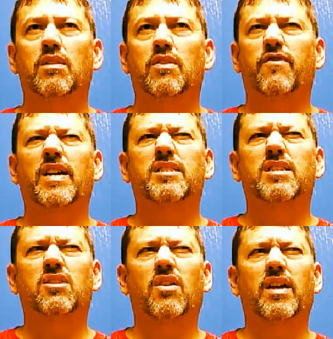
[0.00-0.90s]
The Fantasy
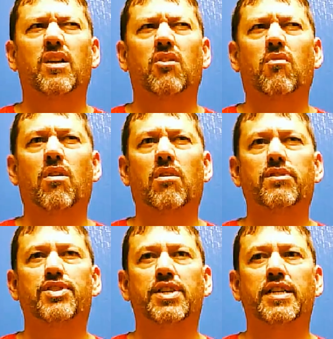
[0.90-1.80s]
Star had a
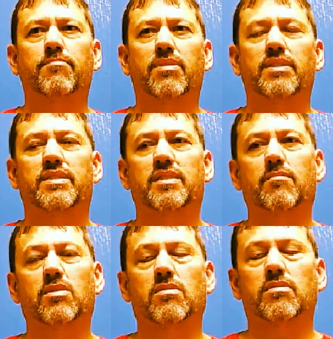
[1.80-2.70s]
lower RG but
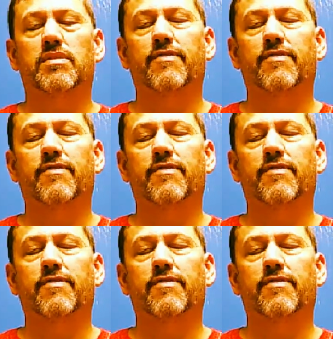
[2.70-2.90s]
similar